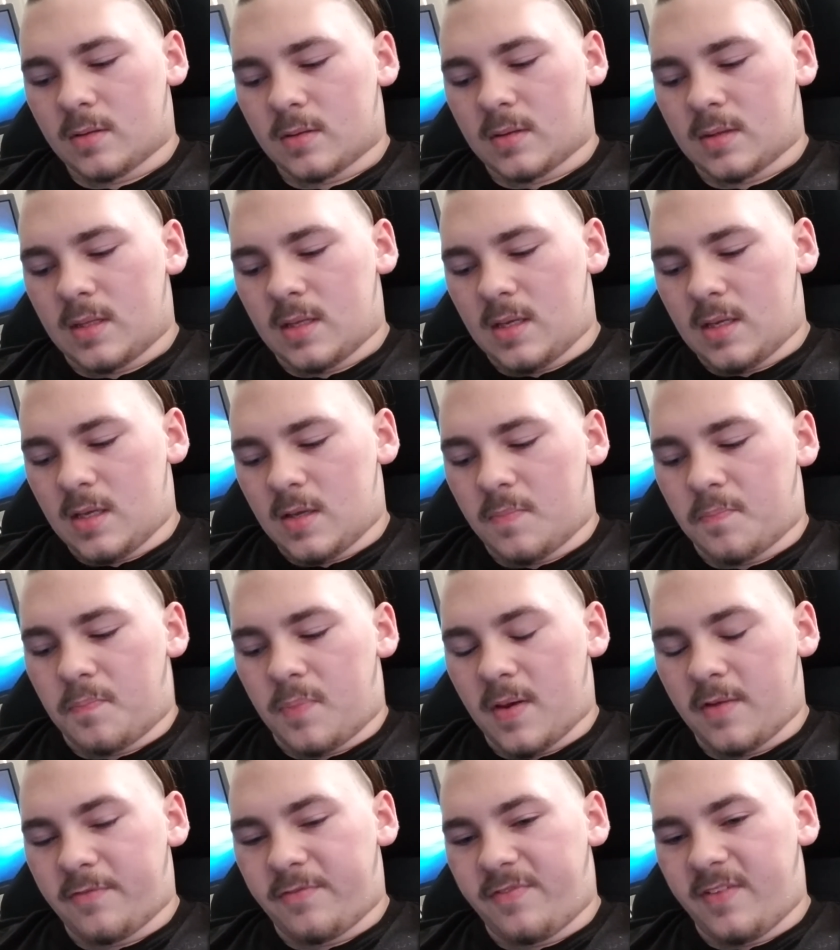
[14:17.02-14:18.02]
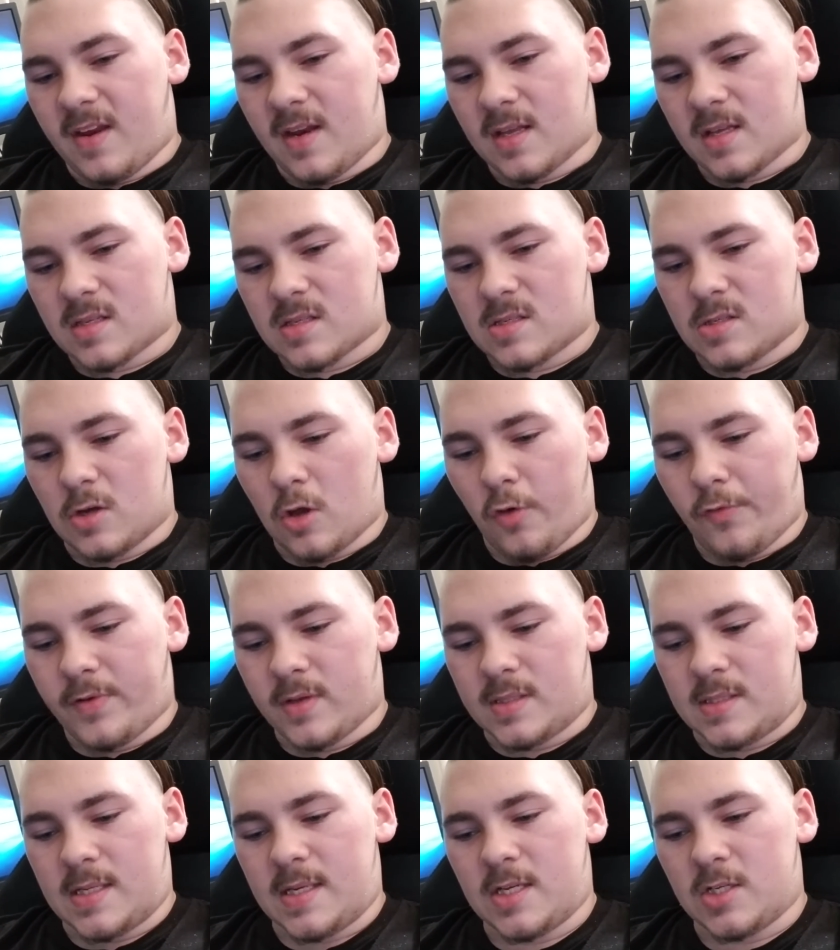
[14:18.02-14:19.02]
the BitPhoenix Nova
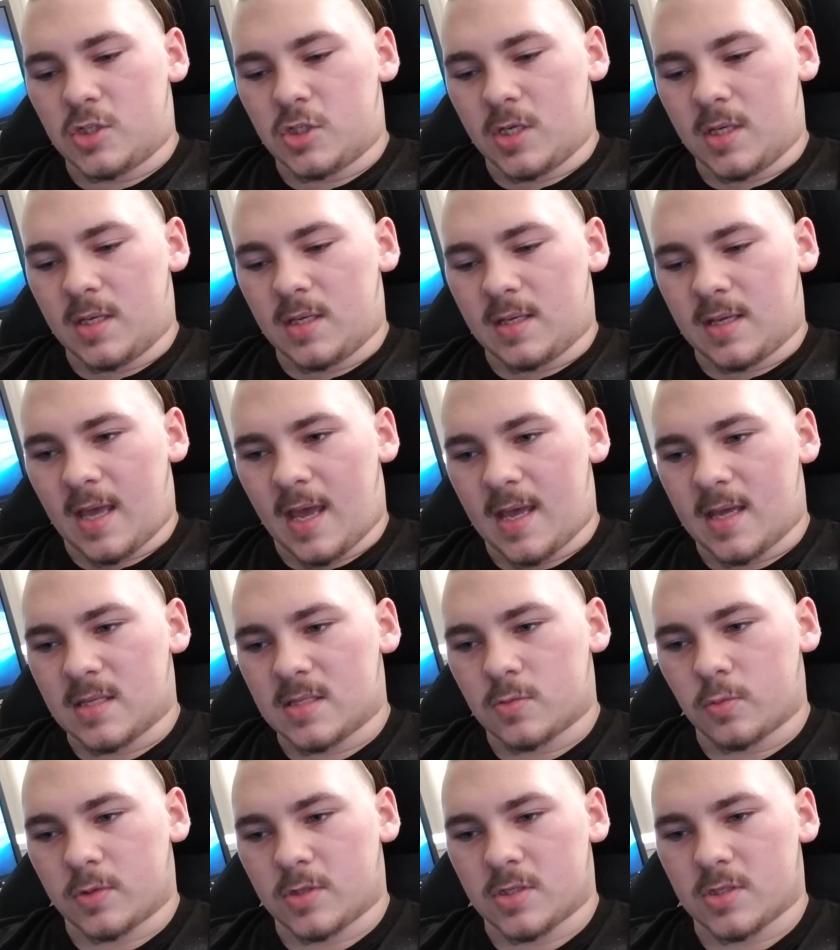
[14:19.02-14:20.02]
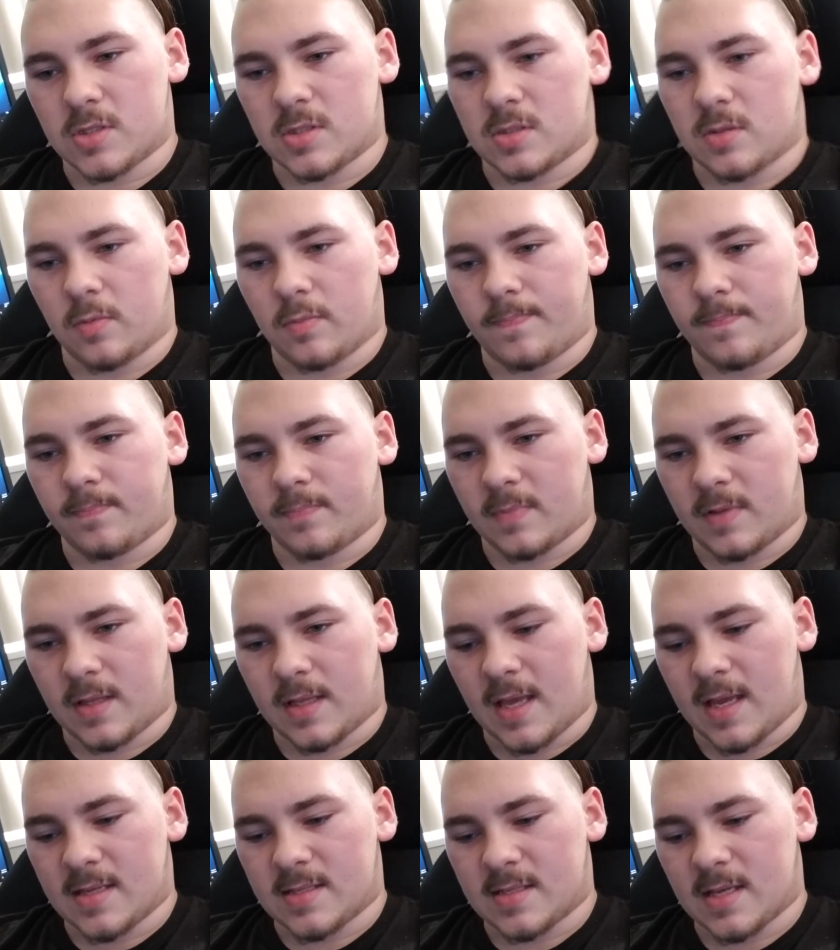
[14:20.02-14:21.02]
TG case, which is the
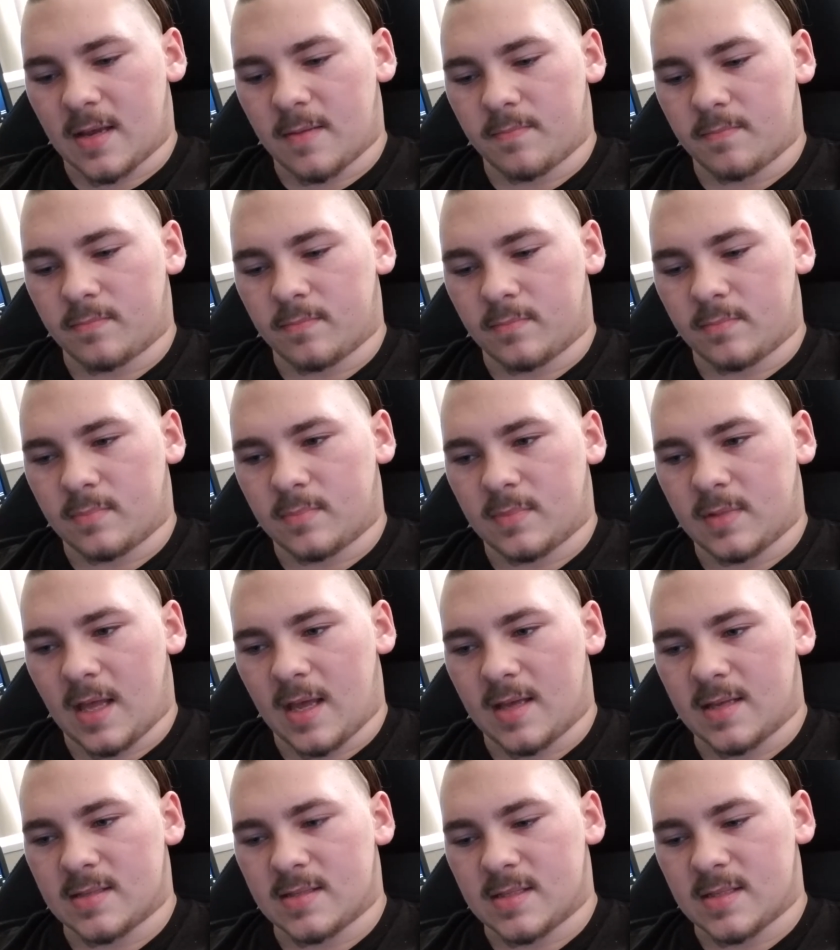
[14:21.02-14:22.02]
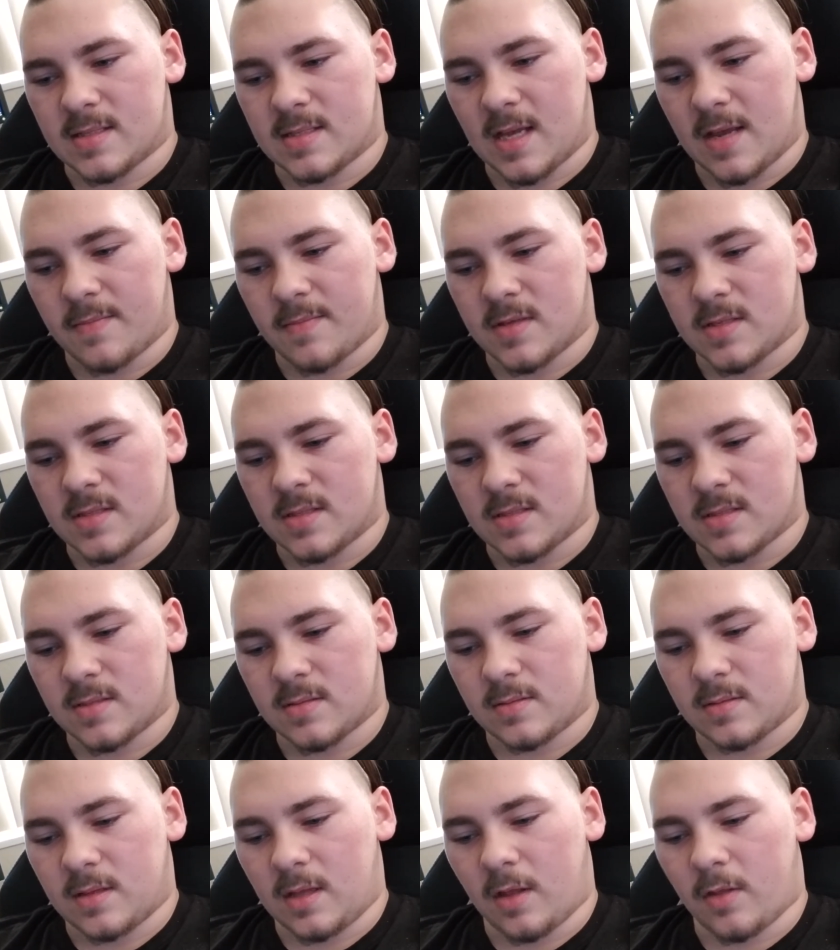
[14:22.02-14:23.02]
case that is the same as
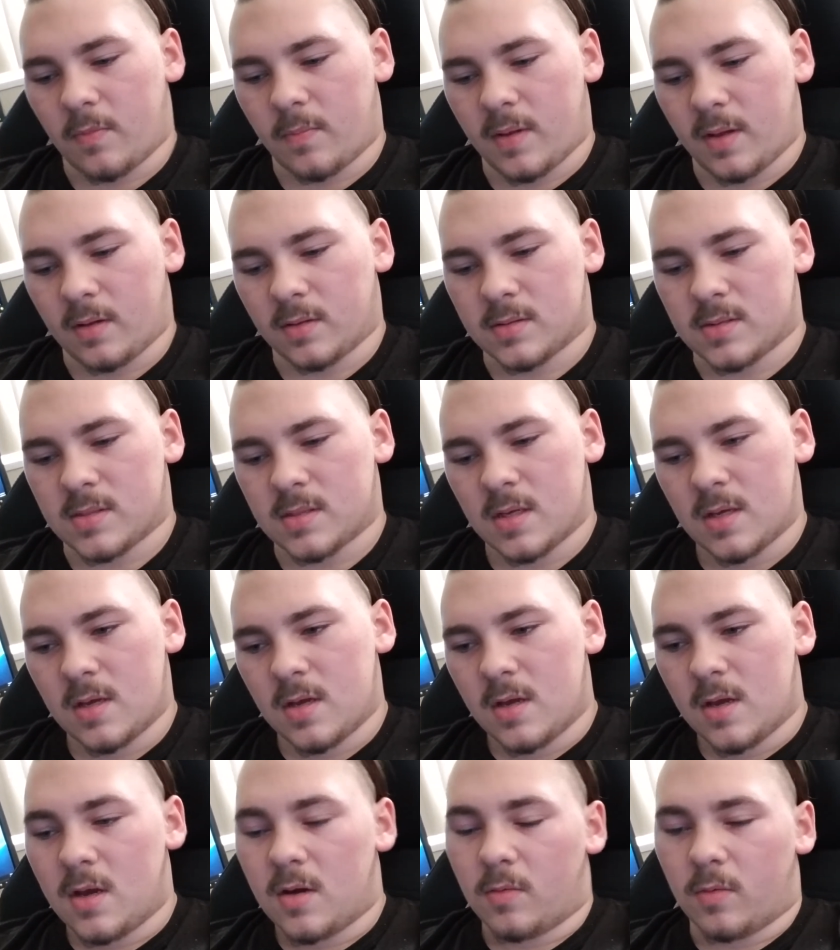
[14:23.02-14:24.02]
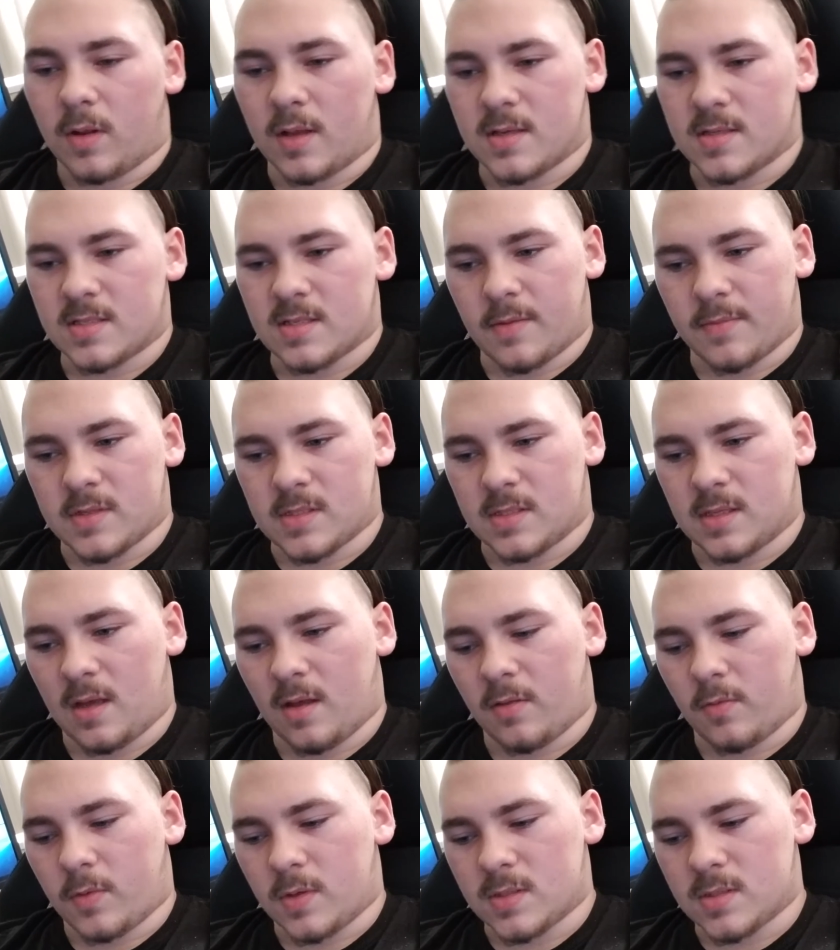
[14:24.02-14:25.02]
the other builds, well, as some as the
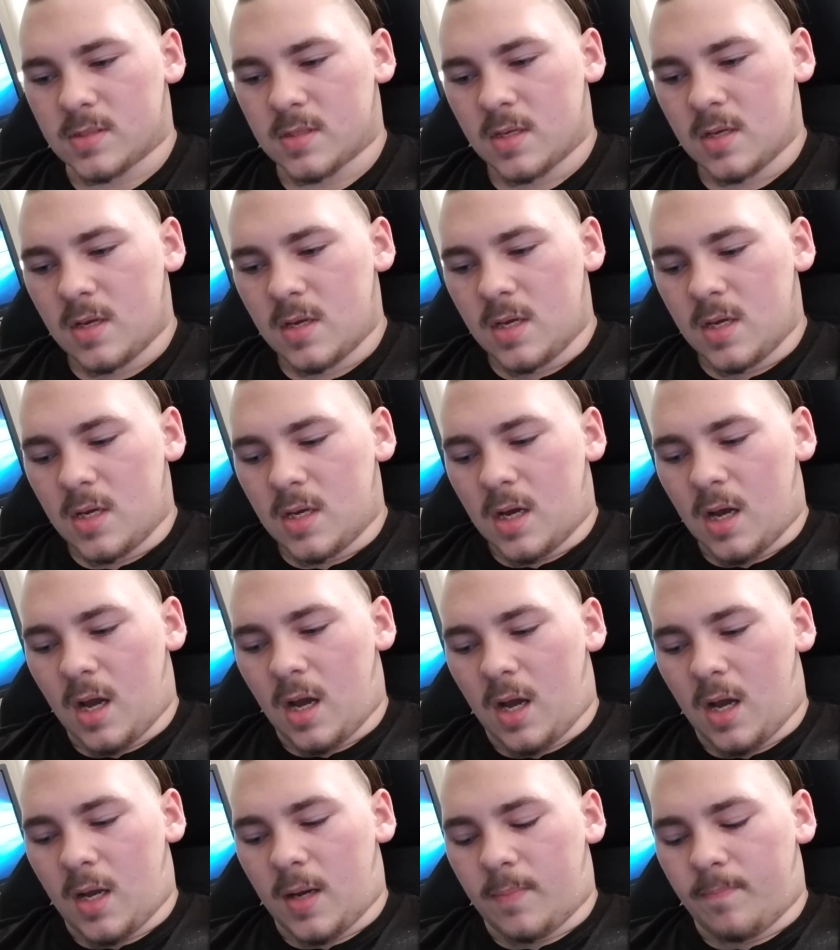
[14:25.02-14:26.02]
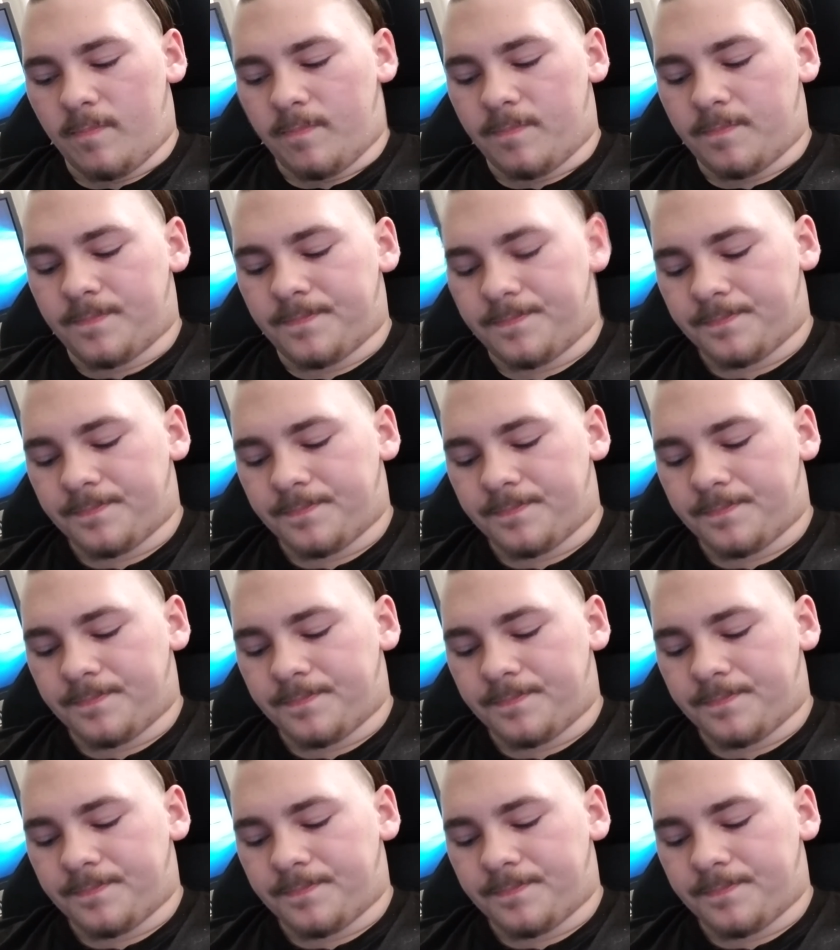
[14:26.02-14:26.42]
other ones, you